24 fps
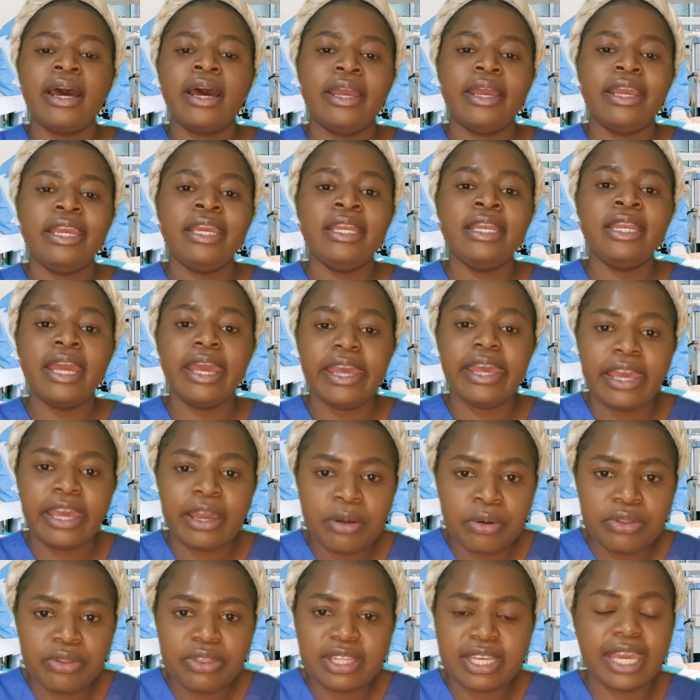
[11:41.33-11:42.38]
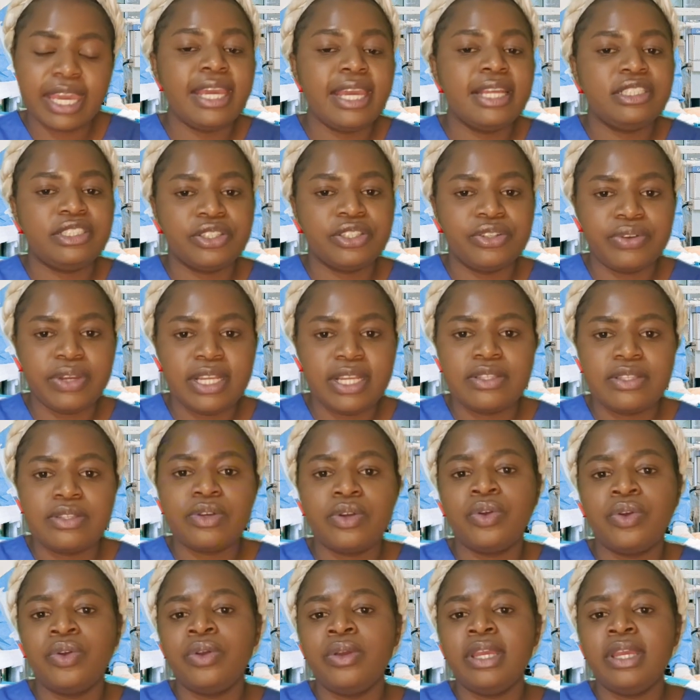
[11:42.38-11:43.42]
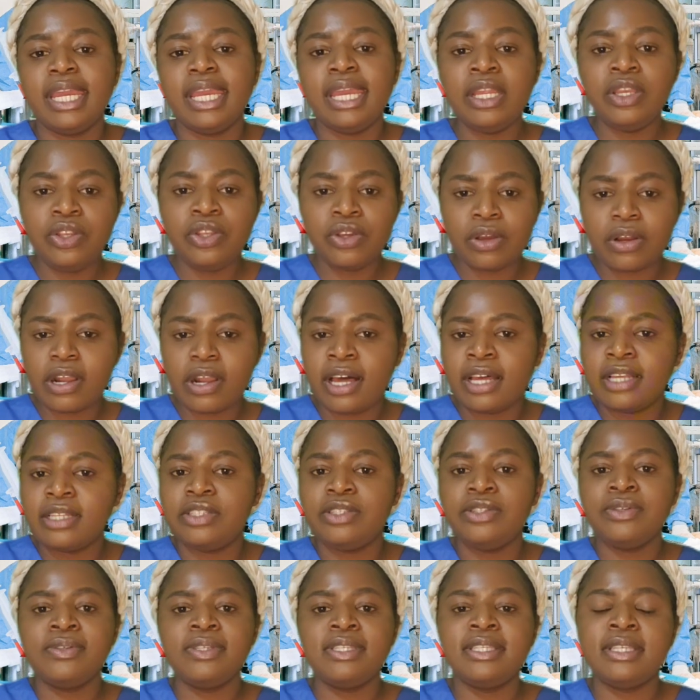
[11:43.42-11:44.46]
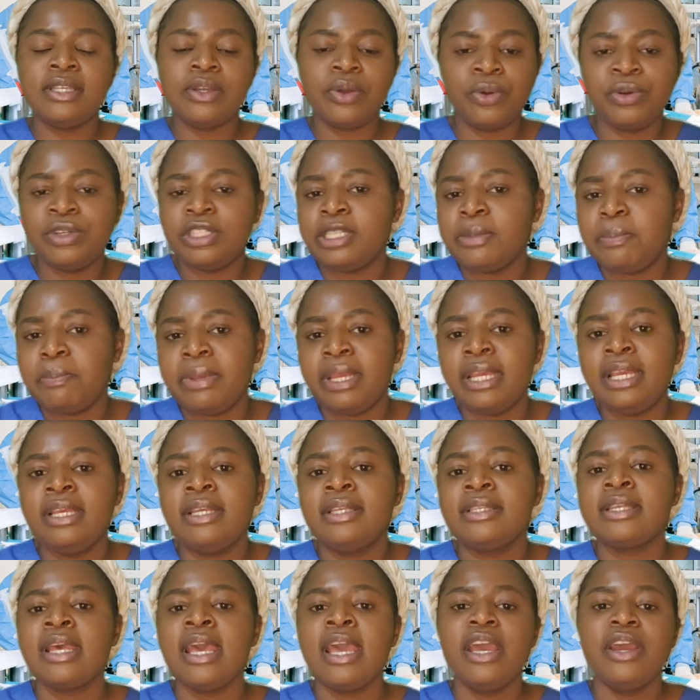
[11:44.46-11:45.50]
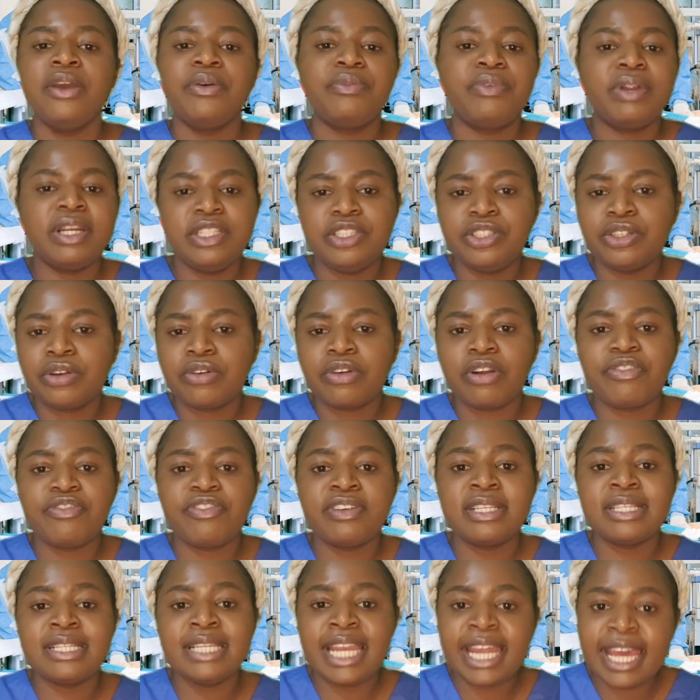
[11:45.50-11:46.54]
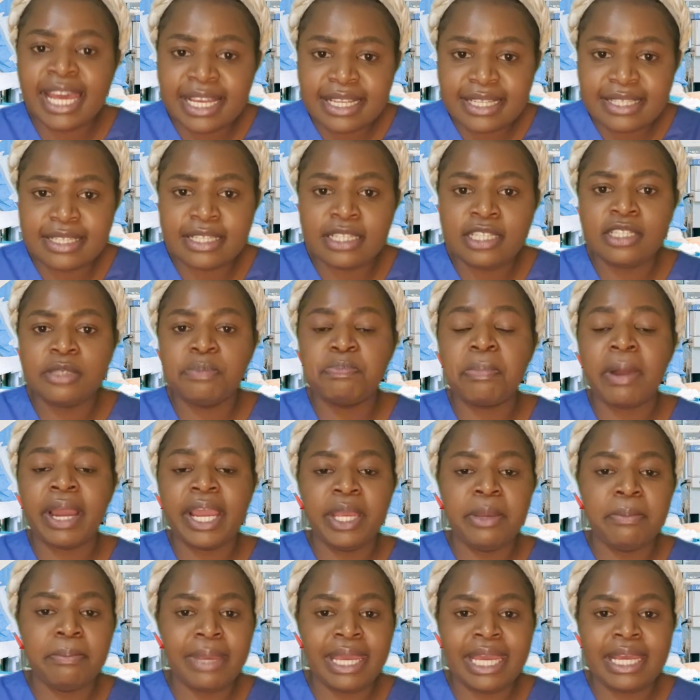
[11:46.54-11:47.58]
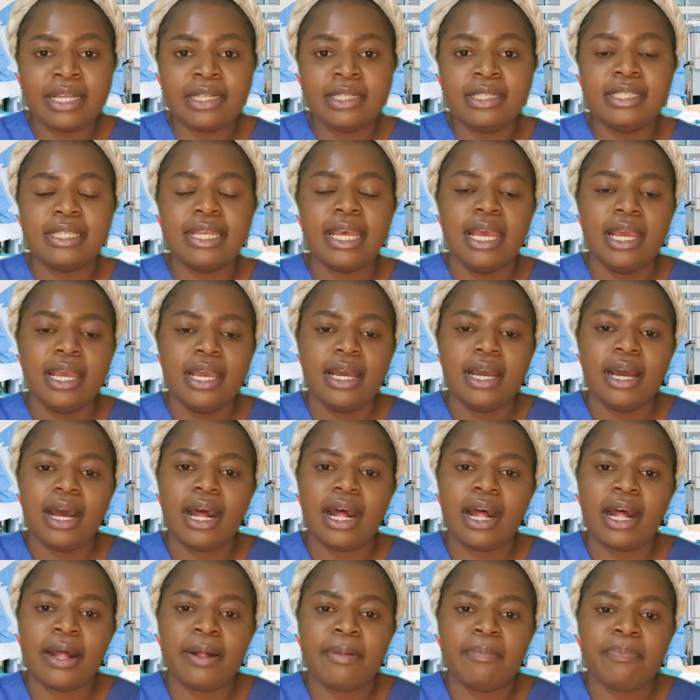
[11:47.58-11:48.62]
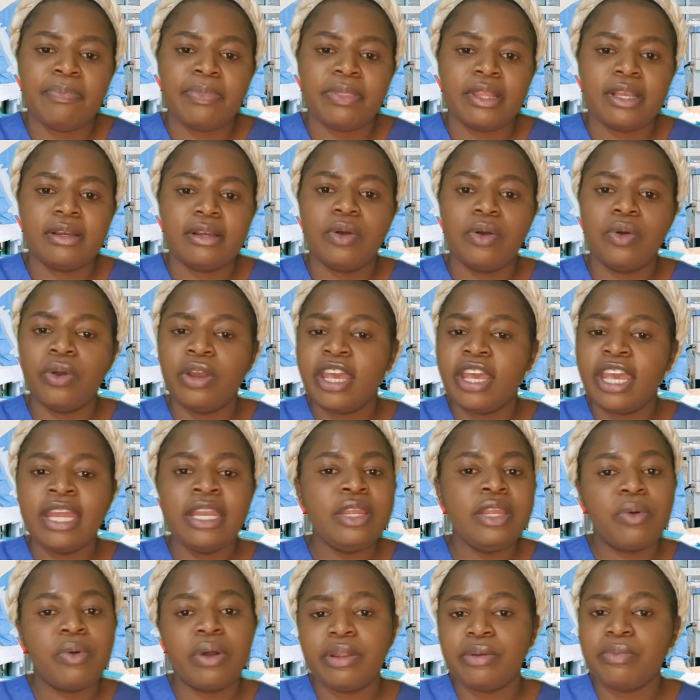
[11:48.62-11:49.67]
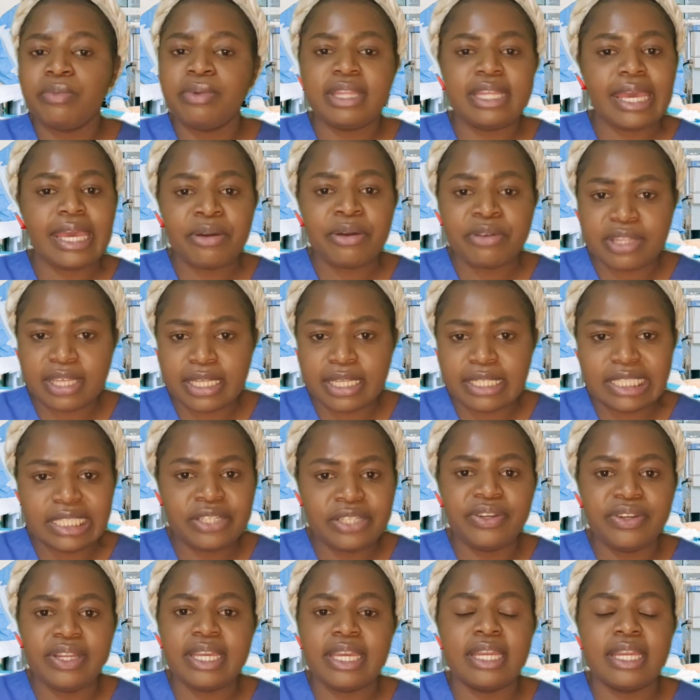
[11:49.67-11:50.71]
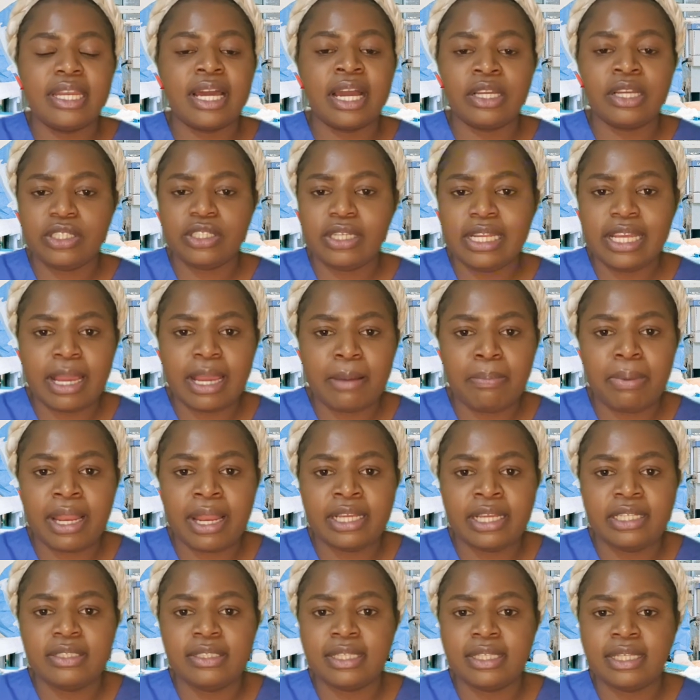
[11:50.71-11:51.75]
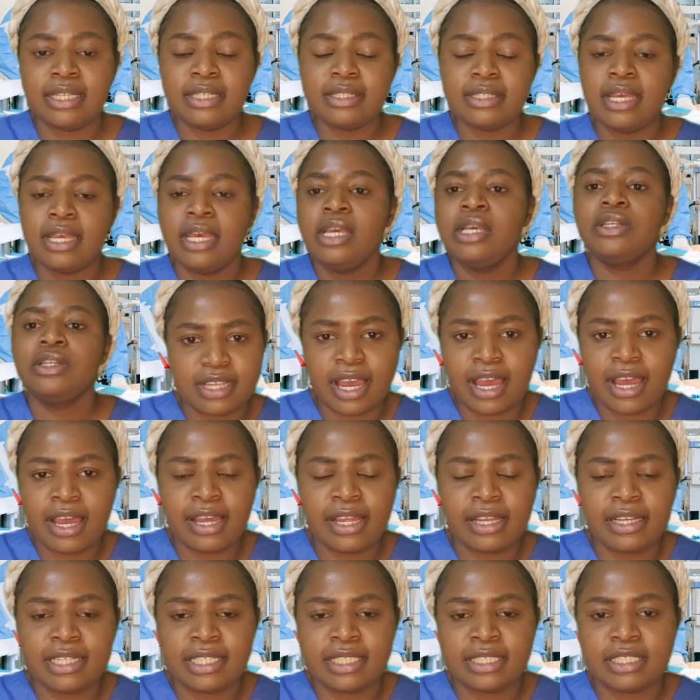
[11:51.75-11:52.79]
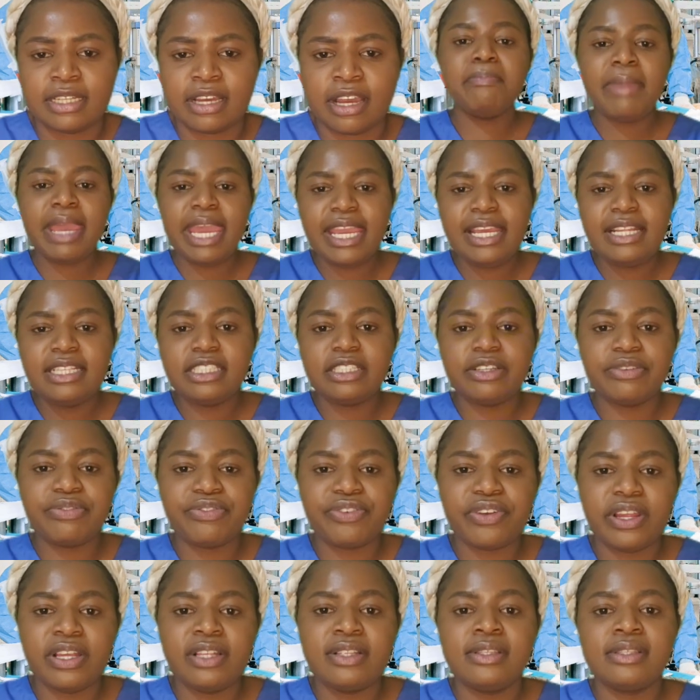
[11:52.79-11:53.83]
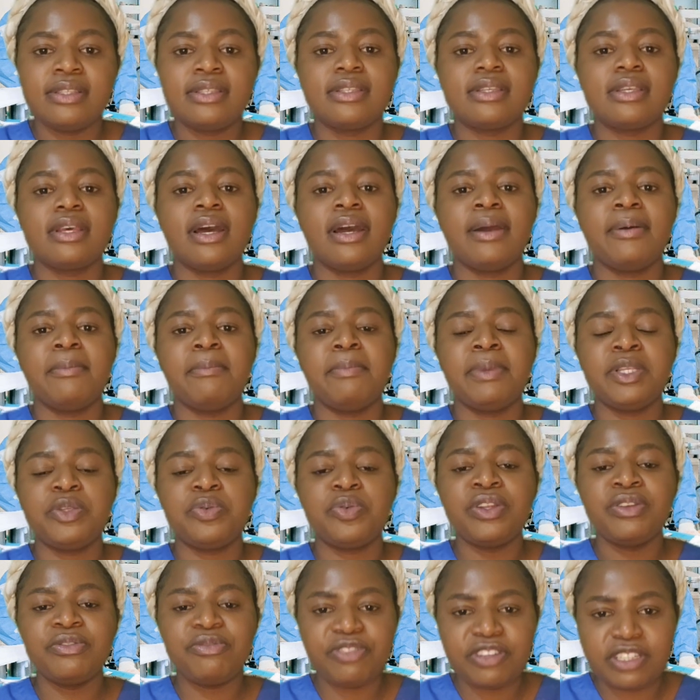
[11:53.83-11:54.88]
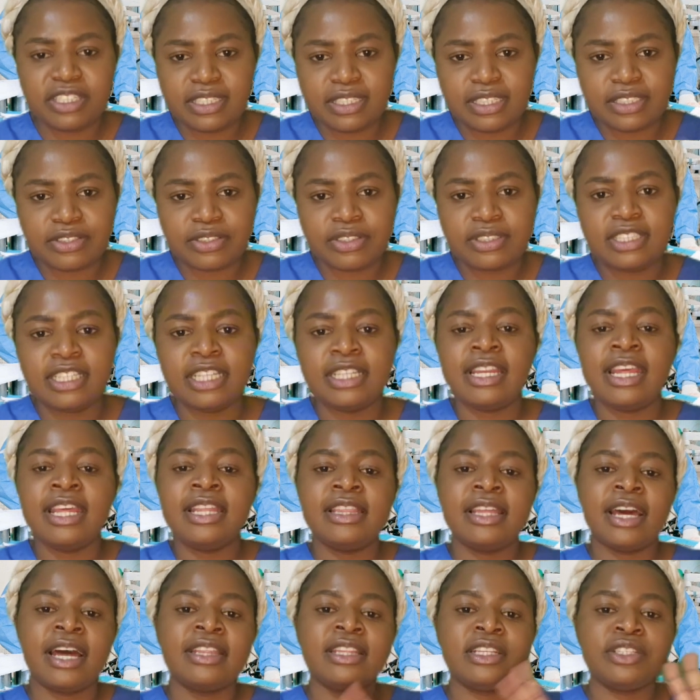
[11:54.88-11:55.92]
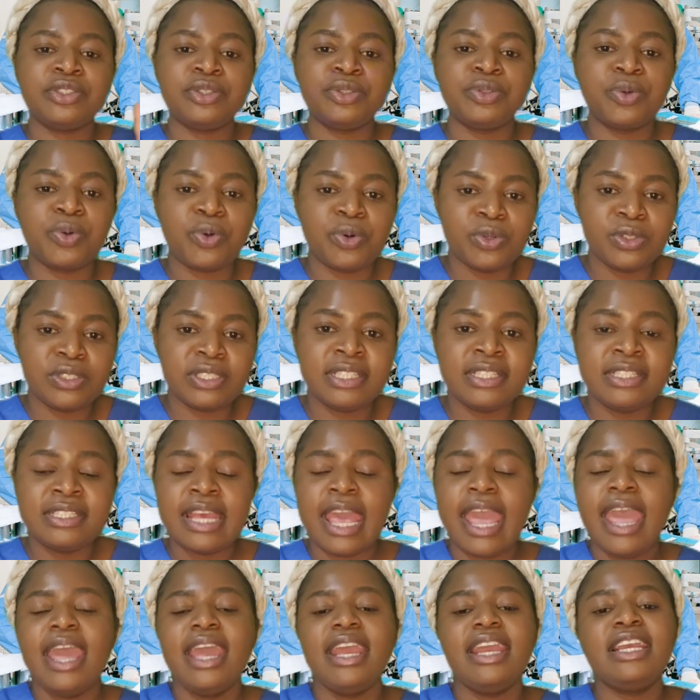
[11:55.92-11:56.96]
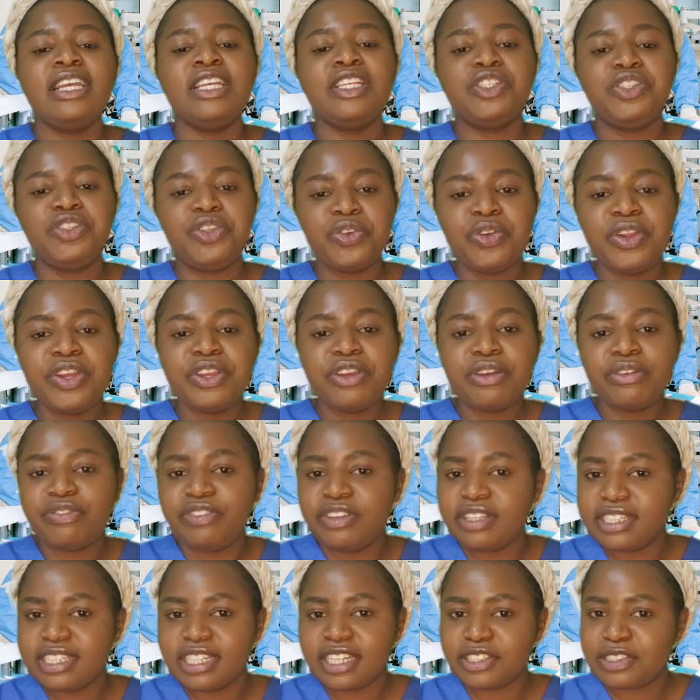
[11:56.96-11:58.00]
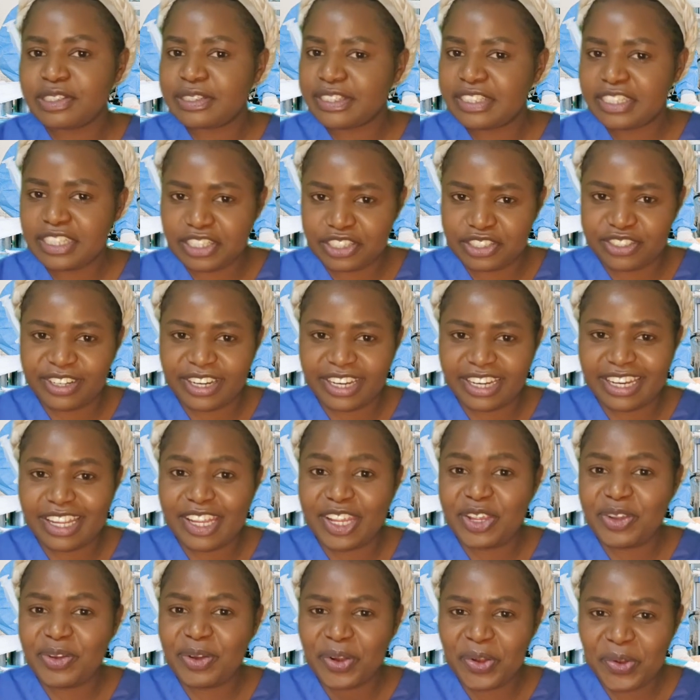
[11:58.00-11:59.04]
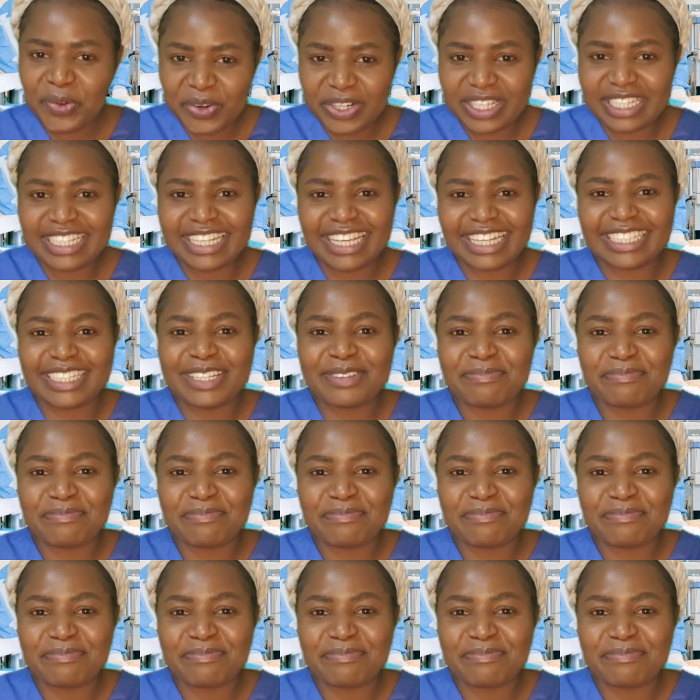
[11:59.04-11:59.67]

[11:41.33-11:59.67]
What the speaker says: in a healthcare degree. So in your class, you'll see ODPs, radiographers, nurses, biomeds. Anyone with healthcare degree can actually apply to this. And main difference between physician associate and the other 2 courses is during your physician associate training, you are not getting